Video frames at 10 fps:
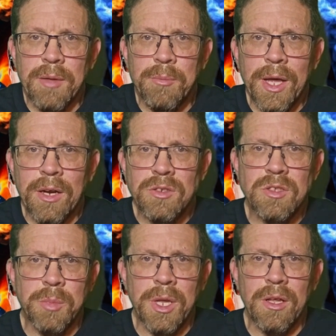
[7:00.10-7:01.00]
matters
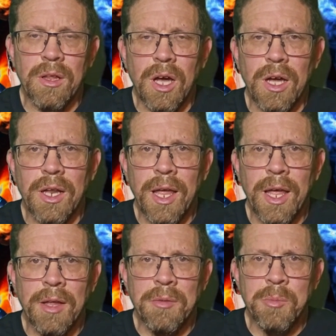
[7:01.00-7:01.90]
to me a lot.
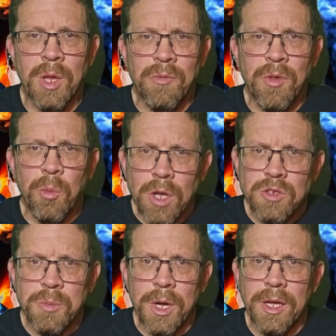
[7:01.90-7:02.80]
And if you
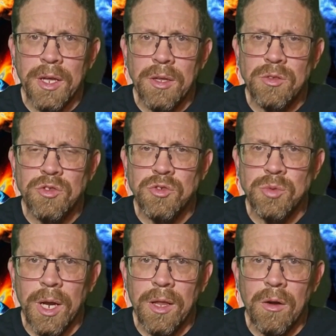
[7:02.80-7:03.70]
watch my
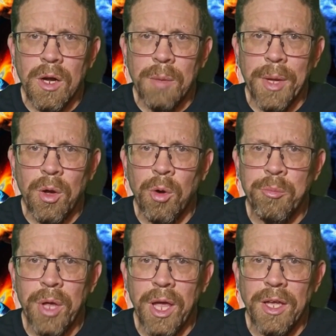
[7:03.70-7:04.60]
trailer on my
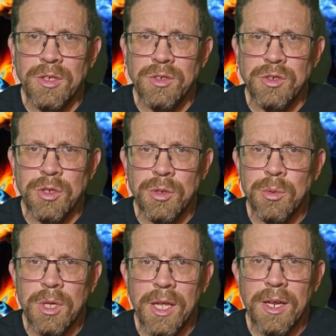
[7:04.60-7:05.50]
homepage, you
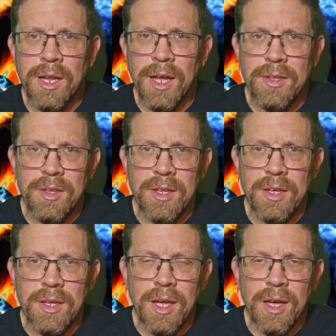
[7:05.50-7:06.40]
will get an
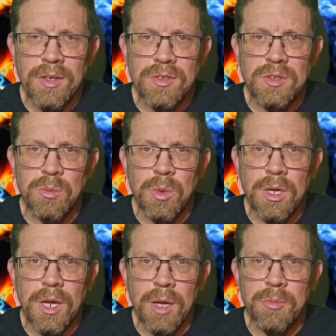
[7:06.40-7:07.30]
idea as to
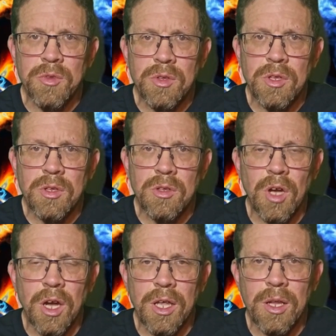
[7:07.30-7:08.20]
what I'm
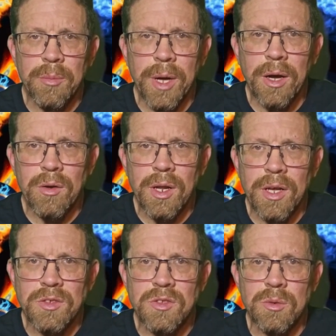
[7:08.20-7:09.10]
talking about,
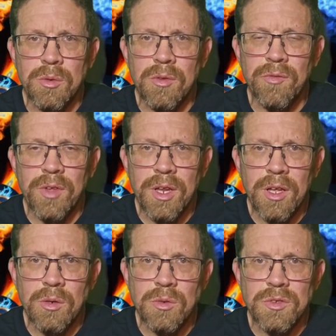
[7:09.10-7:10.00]
as to the
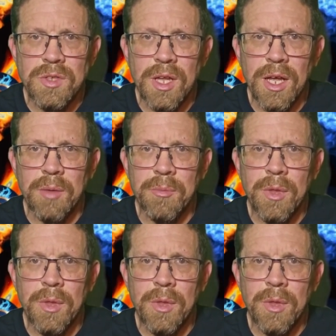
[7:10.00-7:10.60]
videos that I'm